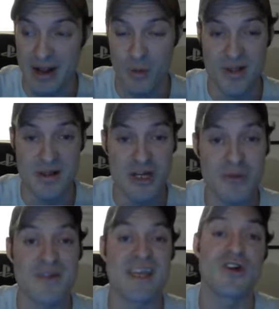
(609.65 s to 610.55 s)
With a little
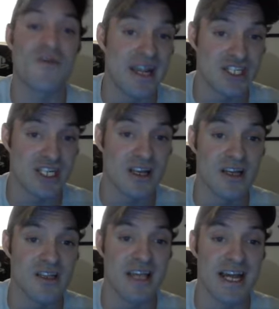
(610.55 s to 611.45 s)
bit of innovation,
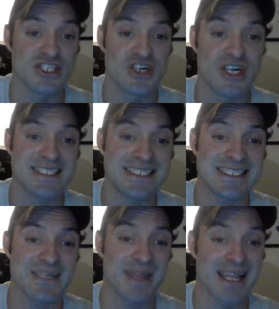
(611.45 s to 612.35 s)
guys, you're going to see
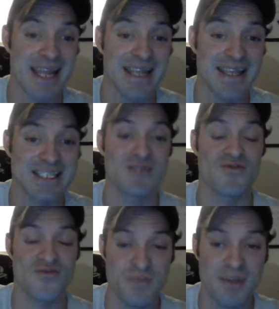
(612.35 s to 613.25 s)
something like this
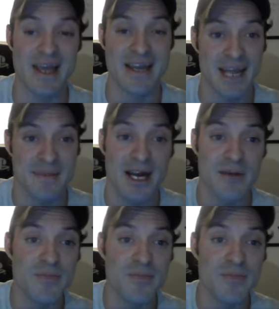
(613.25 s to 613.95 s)
be a nightmare.